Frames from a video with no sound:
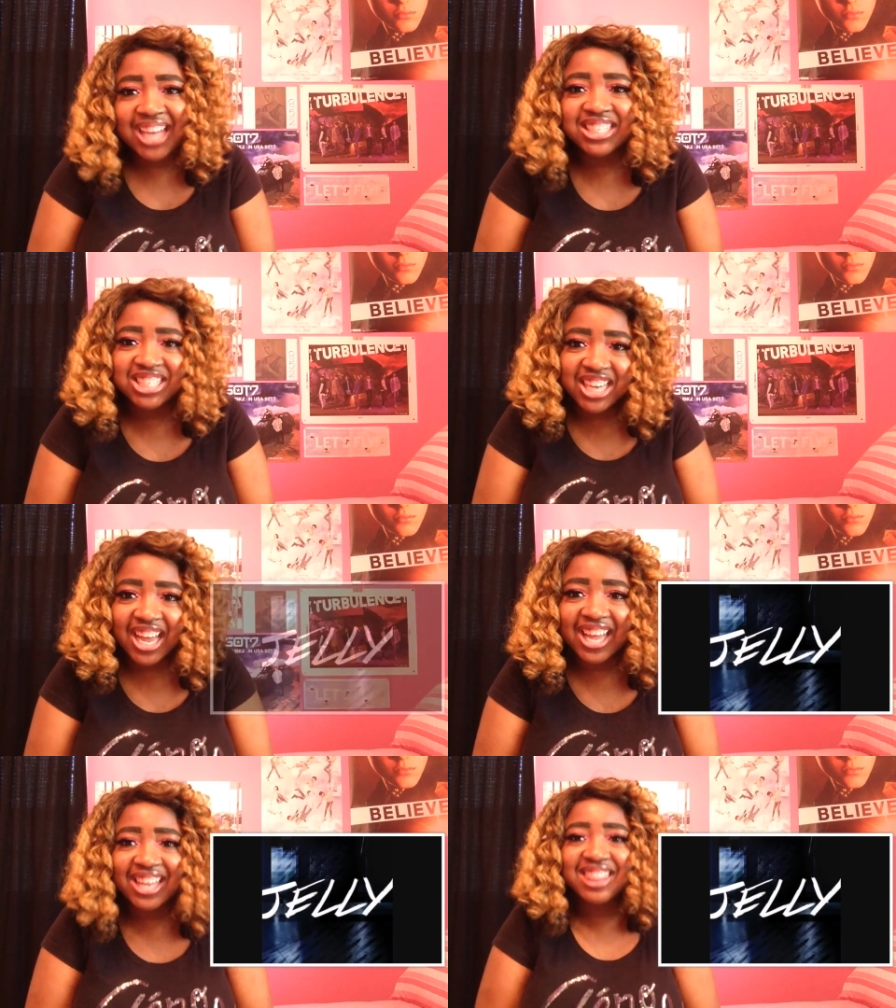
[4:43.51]
Hot
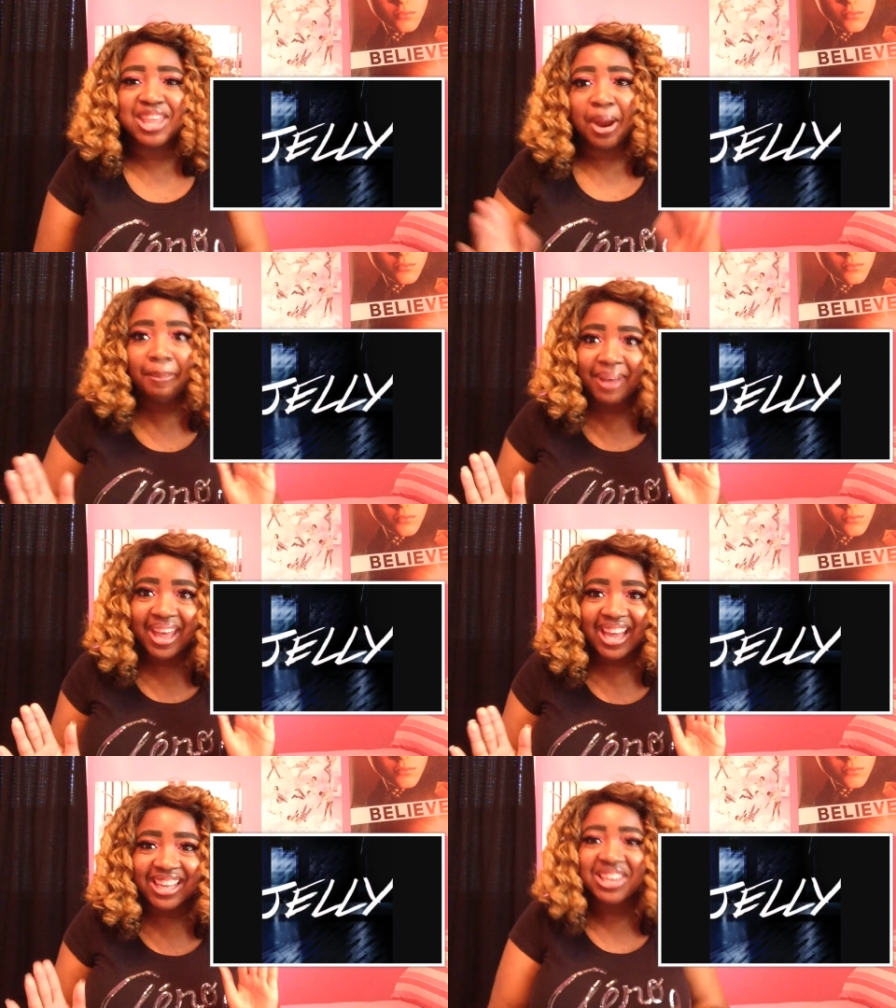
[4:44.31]
Shot, they're
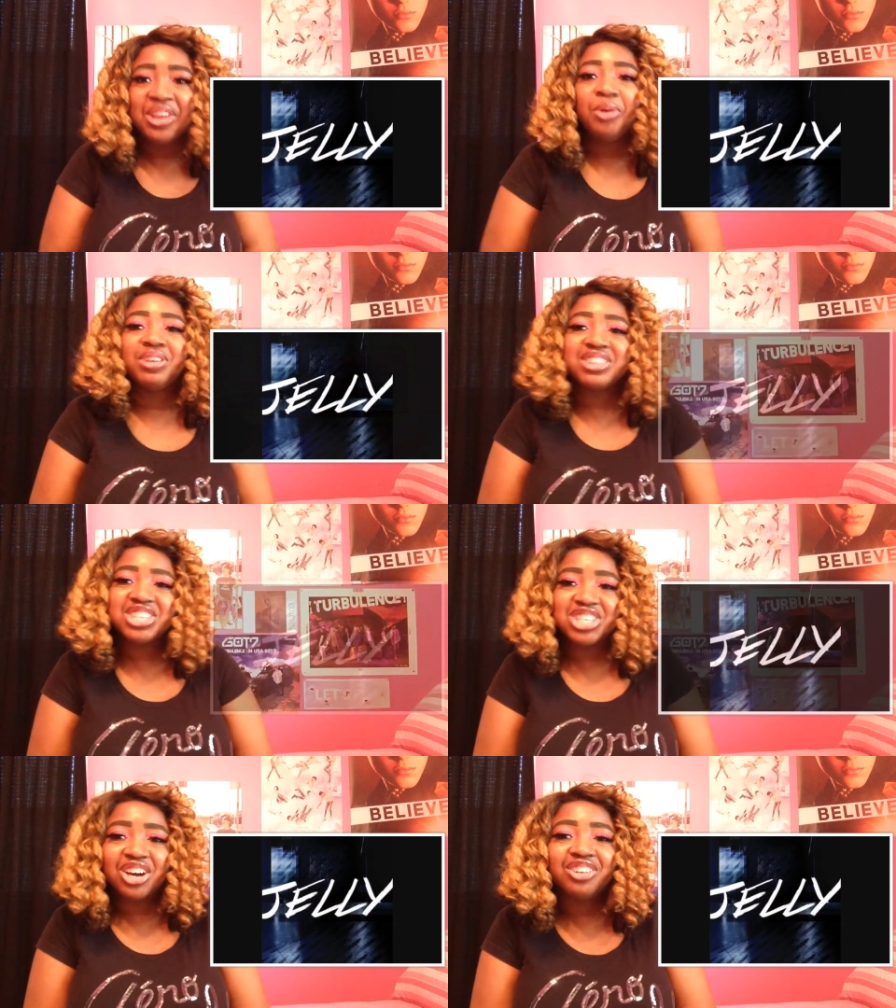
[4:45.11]
back with the
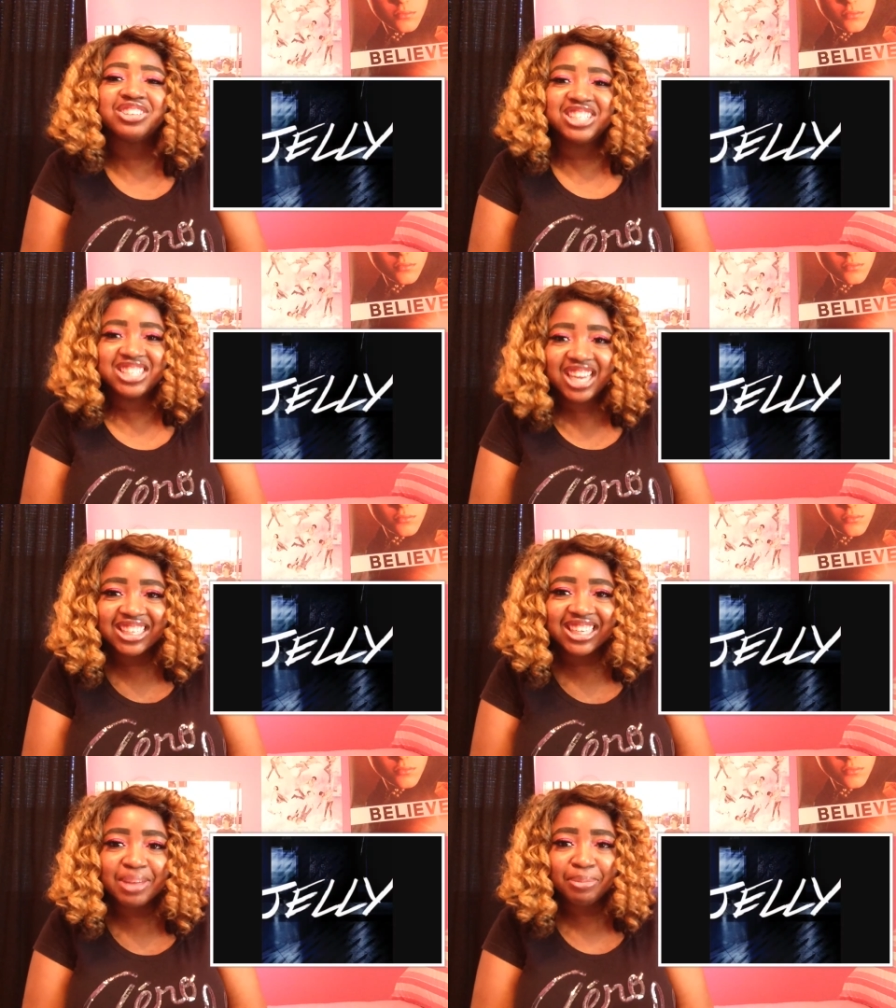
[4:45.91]
song
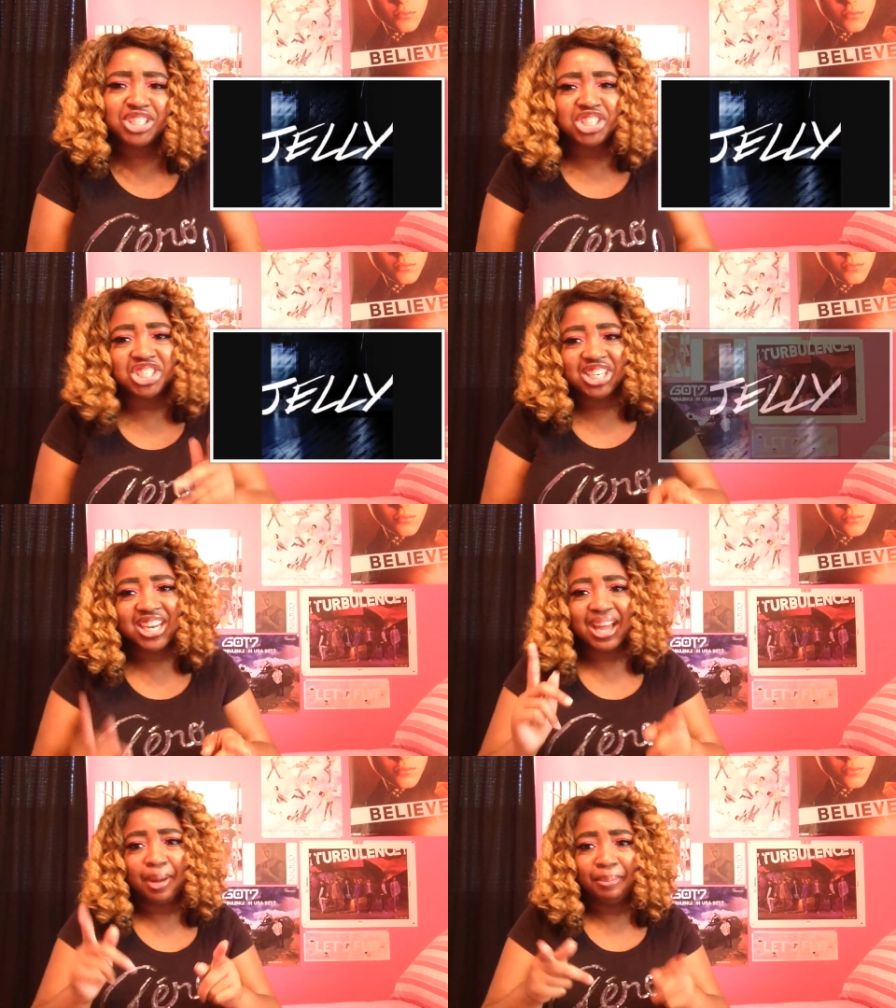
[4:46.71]
Jelly. Make sure you
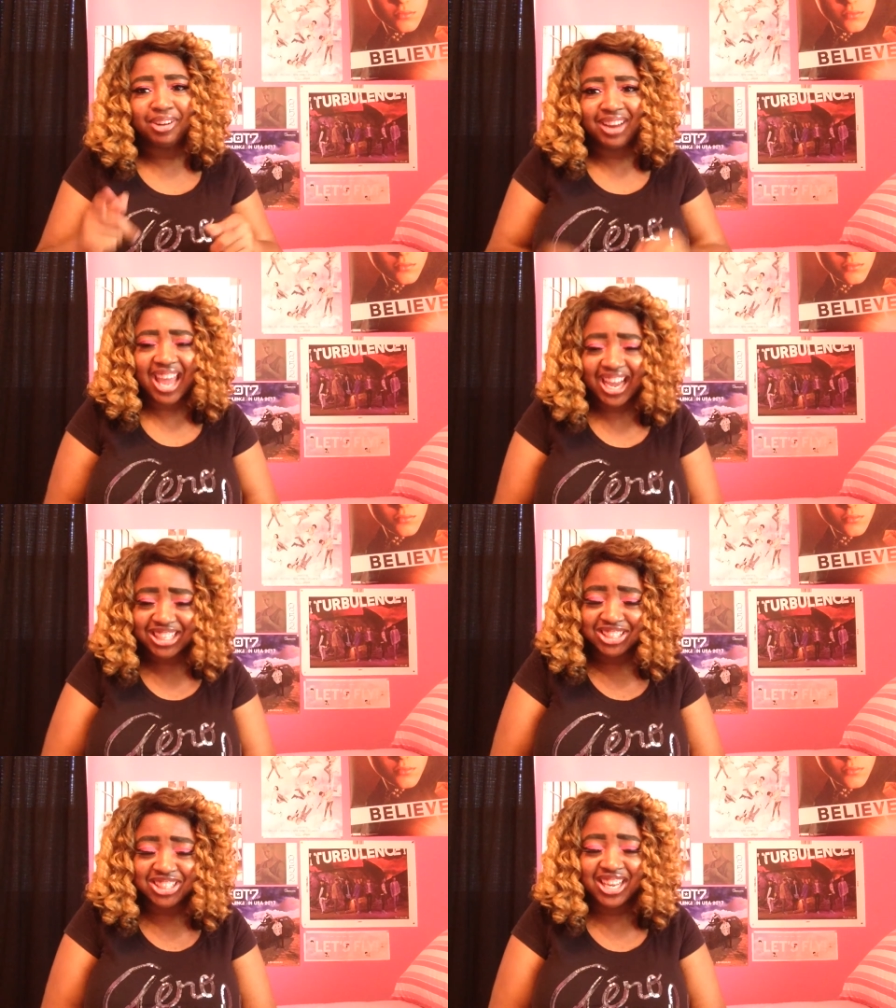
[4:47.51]
check out my
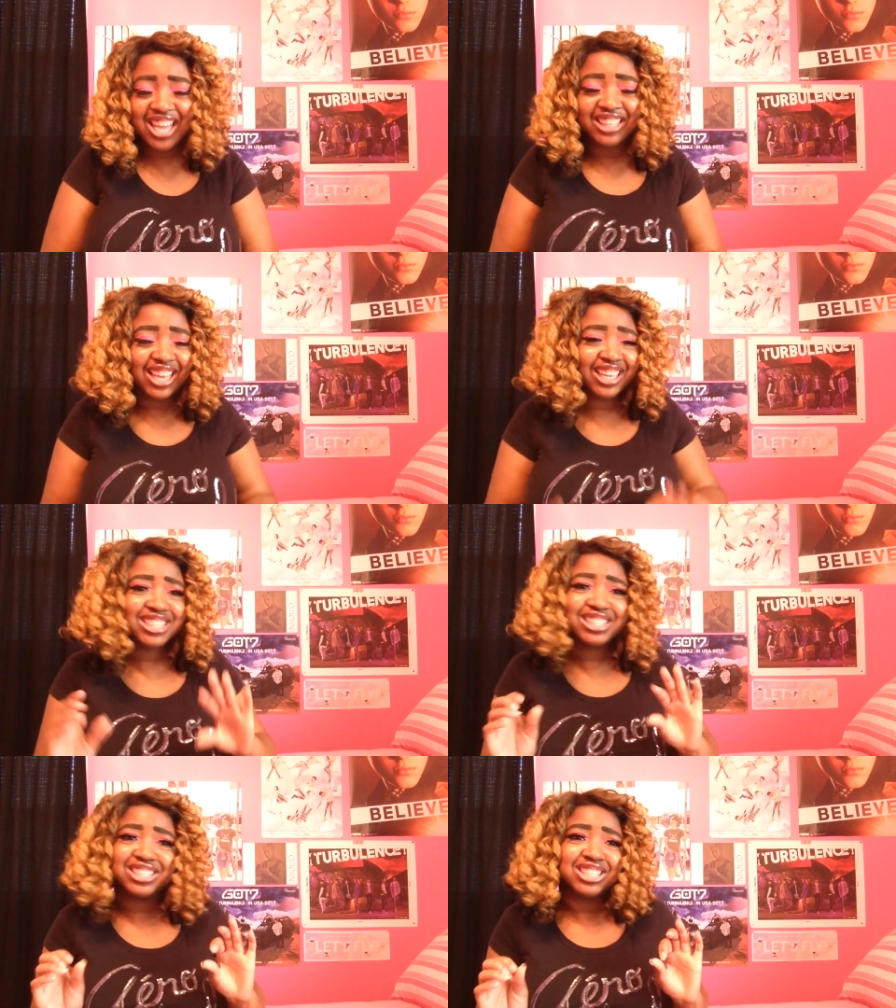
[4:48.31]
reaction to that. Like,
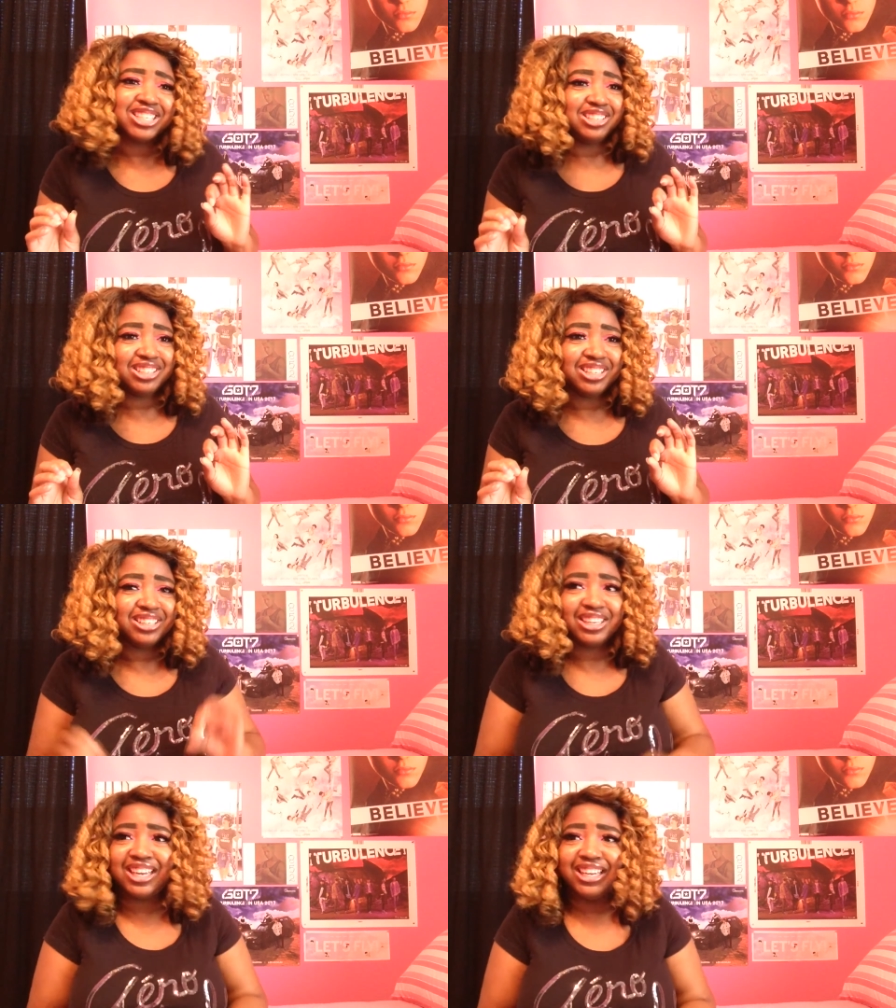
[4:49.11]
it's good.
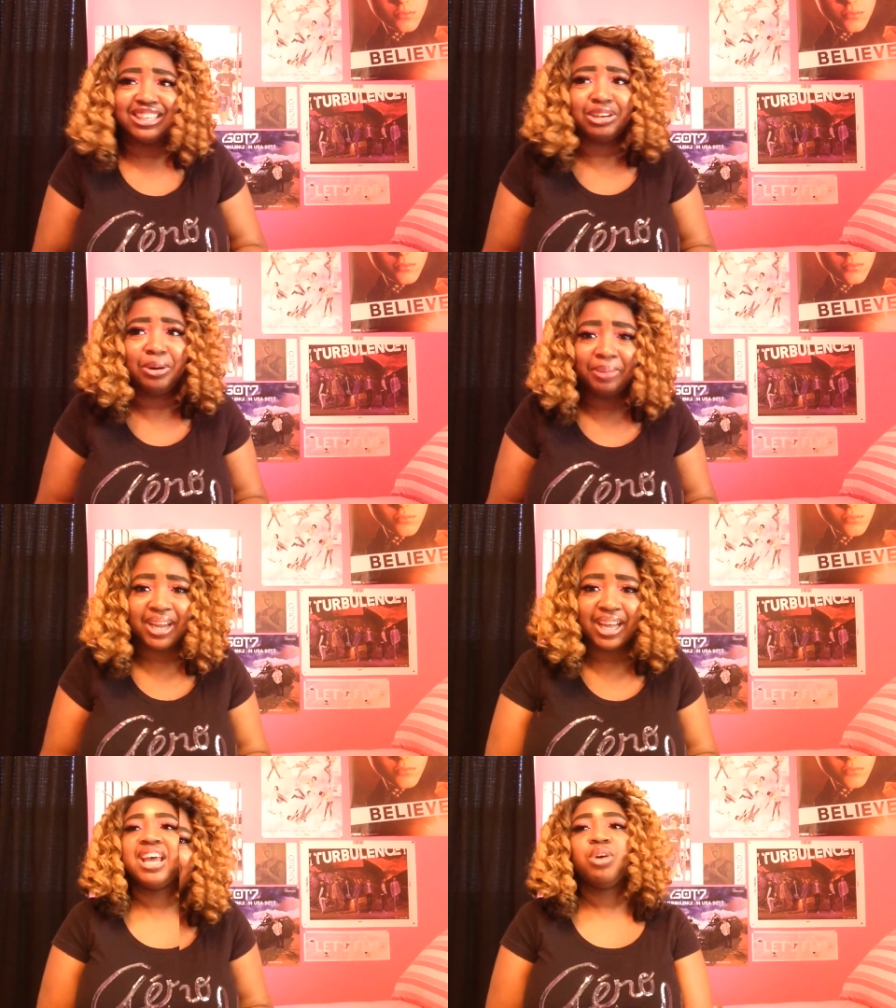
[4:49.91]
Like, oh my
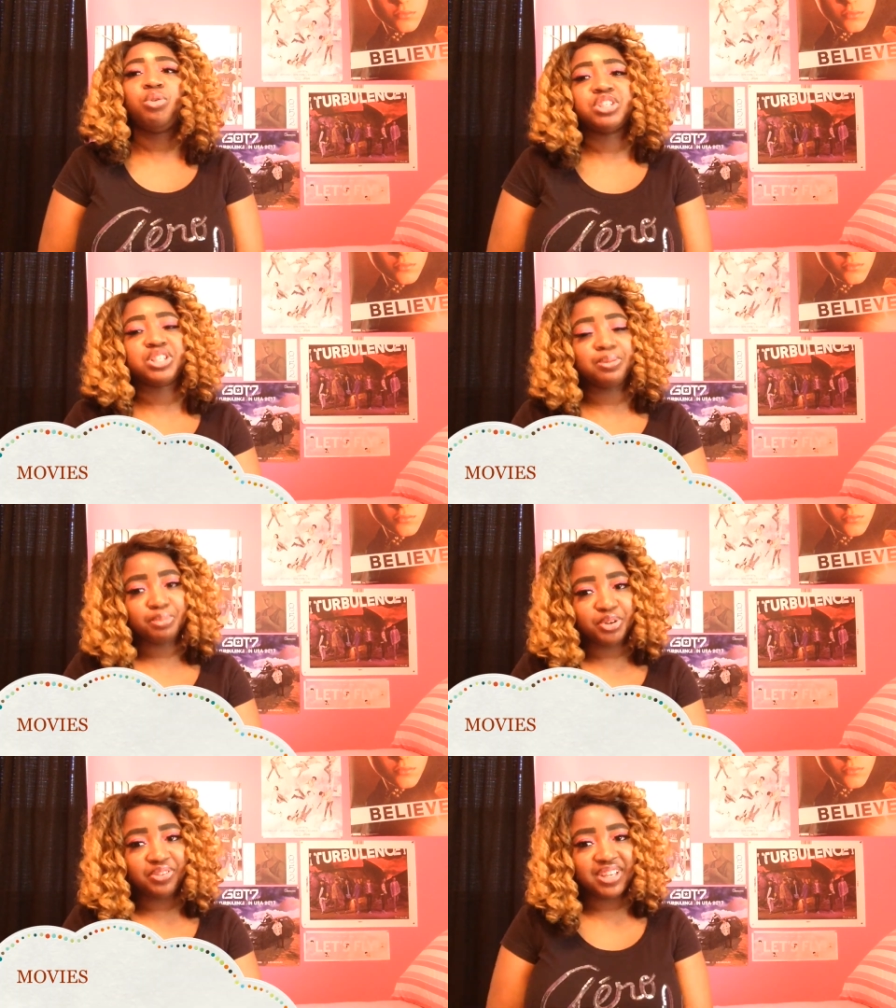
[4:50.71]
god. Now on to
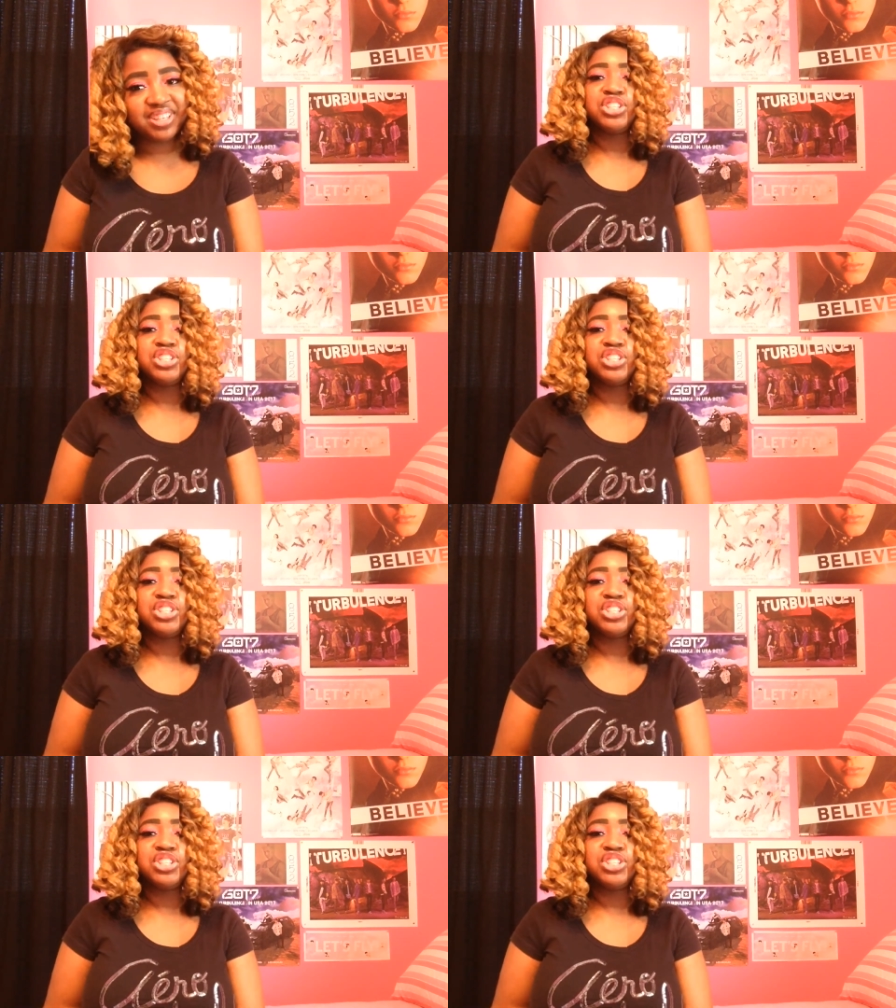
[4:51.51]
movies.